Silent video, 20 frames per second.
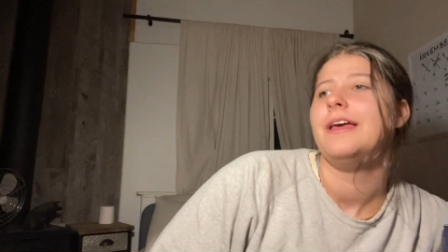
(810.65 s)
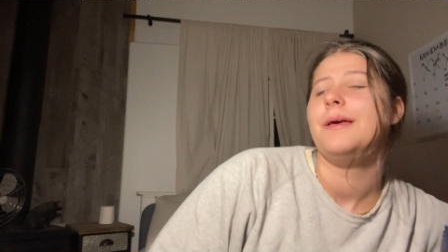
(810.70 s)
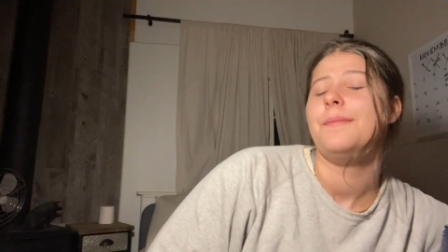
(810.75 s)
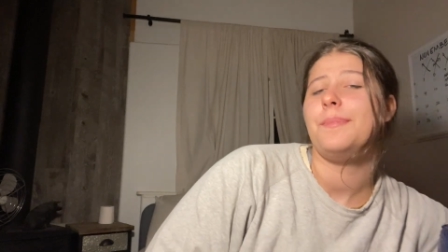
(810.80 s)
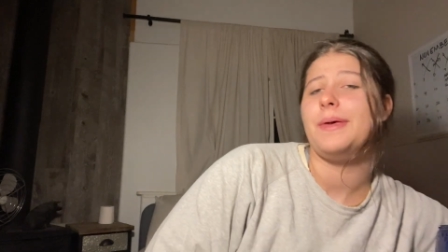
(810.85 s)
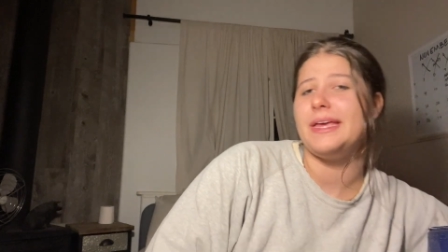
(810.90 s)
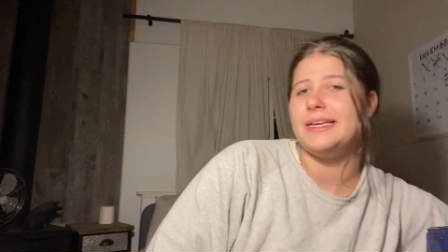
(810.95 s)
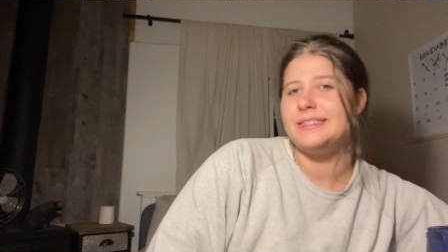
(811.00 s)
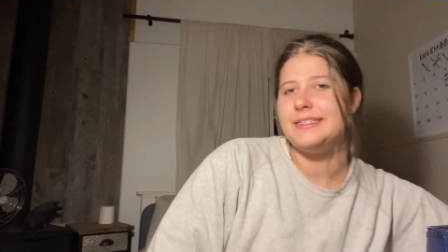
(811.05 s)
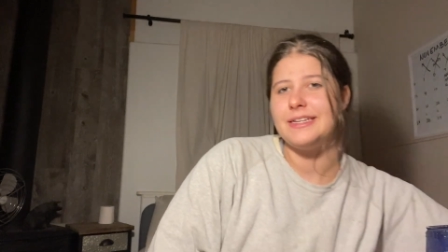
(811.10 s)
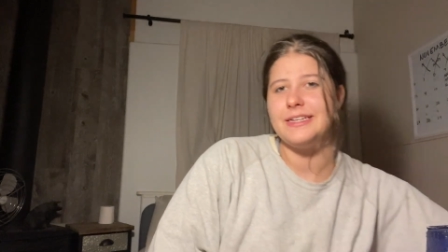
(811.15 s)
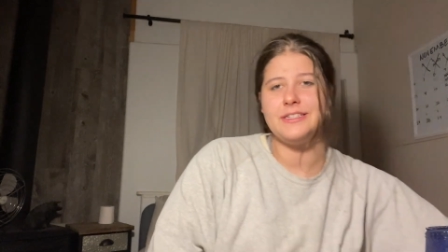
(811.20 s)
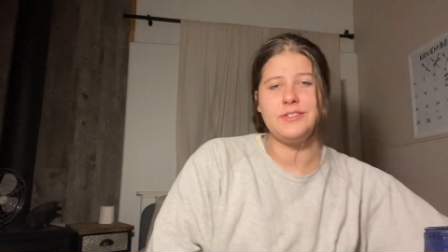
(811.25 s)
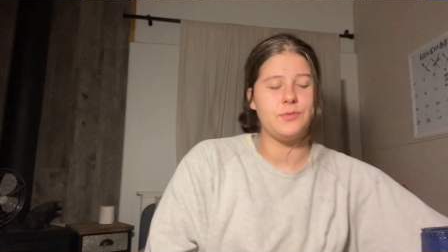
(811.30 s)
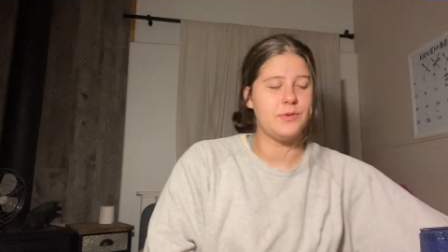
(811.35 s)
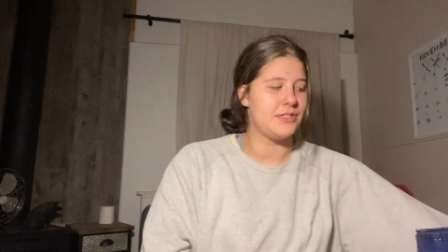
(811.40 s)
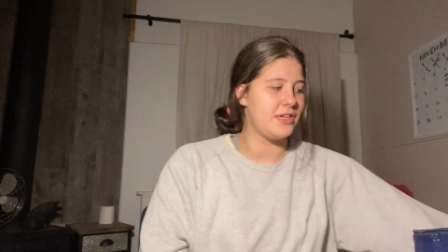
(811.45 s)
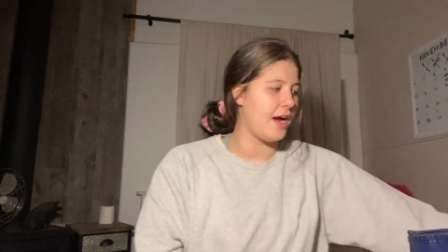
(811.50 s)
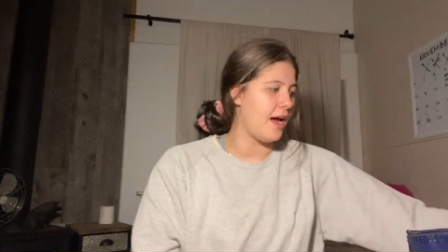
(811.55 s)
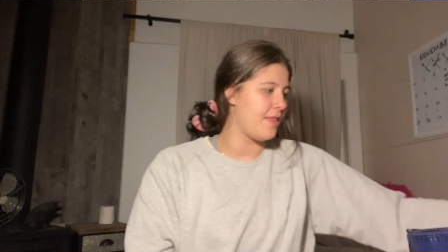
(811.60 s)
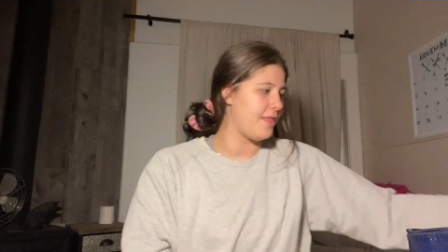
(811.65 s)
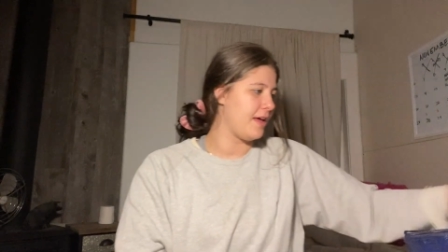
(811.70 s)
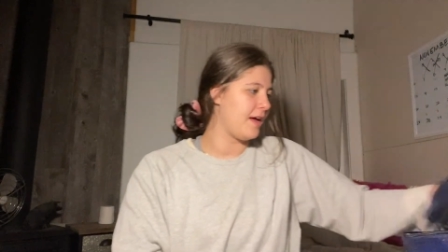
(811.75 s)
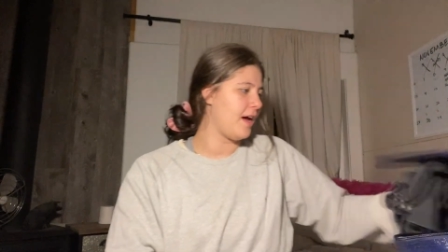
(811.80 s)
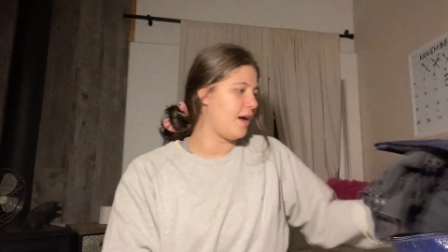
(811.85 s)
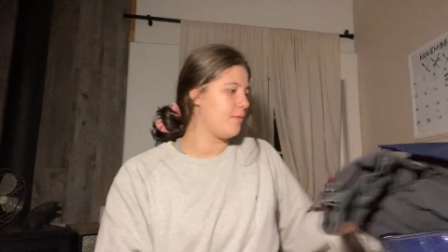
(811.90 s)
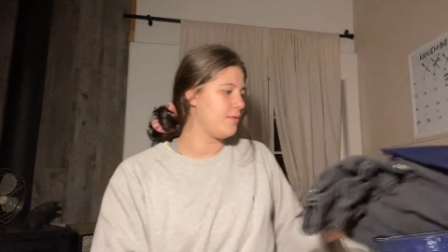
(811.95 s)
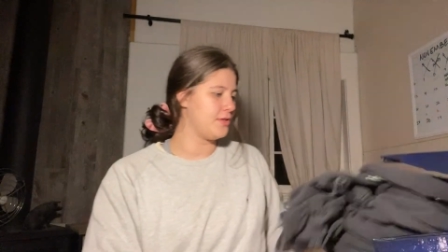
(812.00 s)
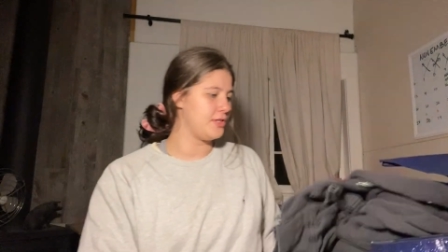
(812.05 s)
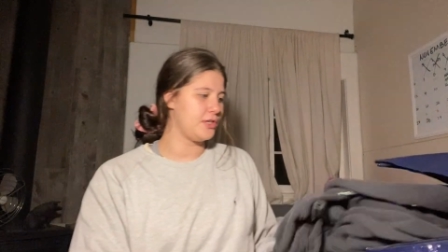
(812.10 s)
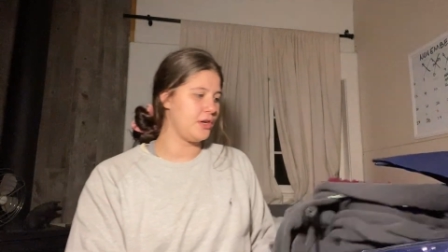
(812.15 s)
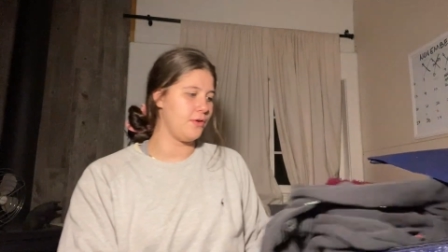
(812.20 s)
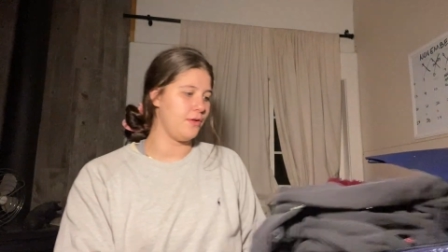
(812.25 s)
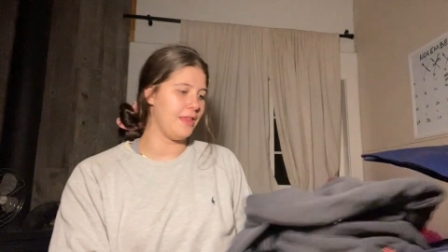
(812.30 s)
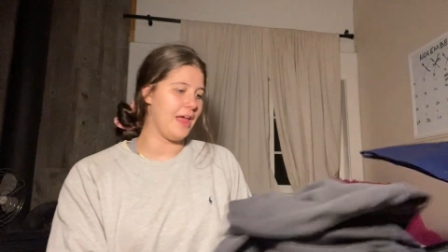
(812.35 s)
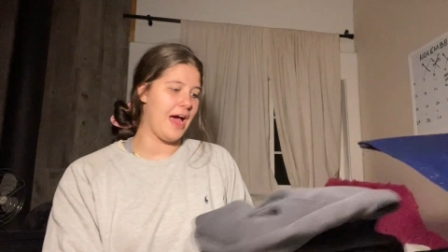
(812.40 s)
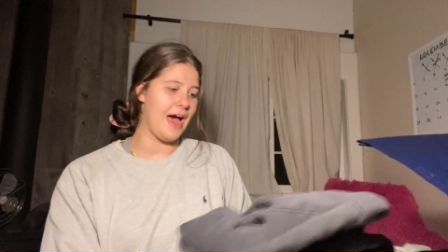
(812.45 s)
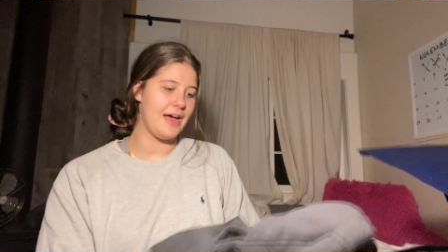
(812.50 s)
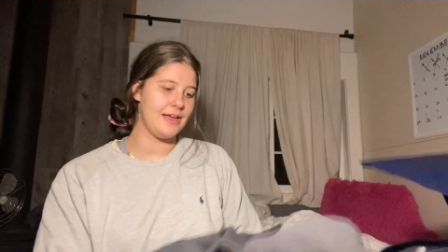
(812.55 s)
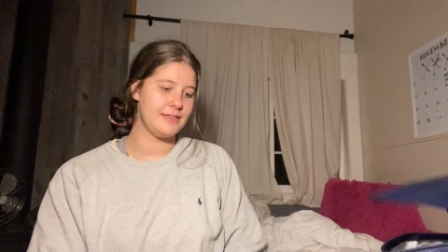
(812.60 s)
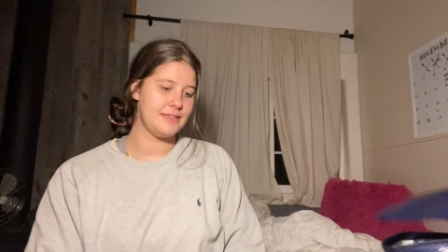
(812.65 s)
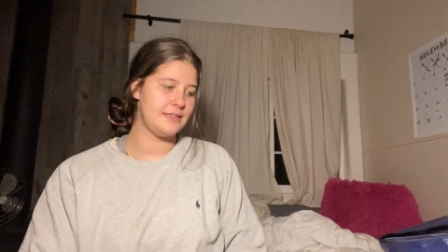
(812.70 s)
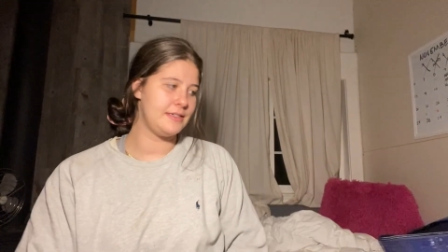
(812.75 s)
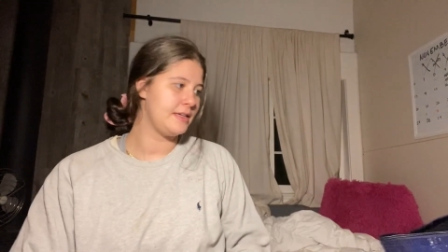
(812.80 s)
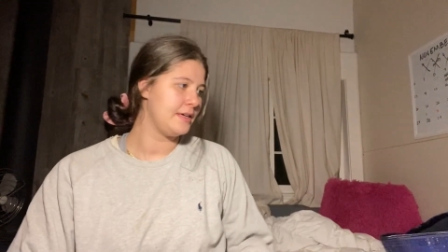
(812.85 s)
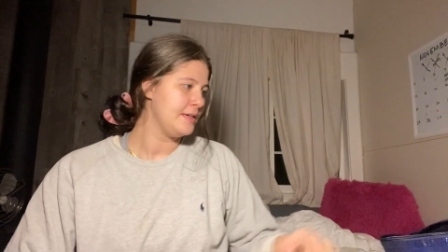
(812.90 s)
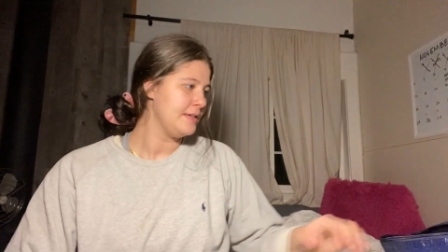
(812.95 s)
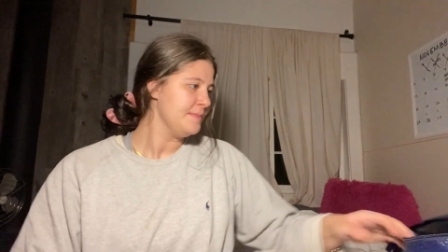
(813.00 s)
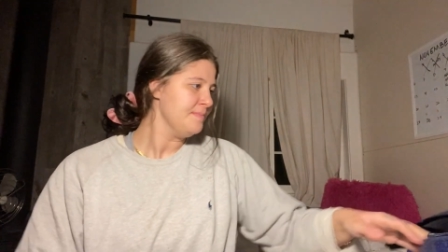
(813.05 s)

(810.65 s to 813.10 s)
pieces, which I think I will show last.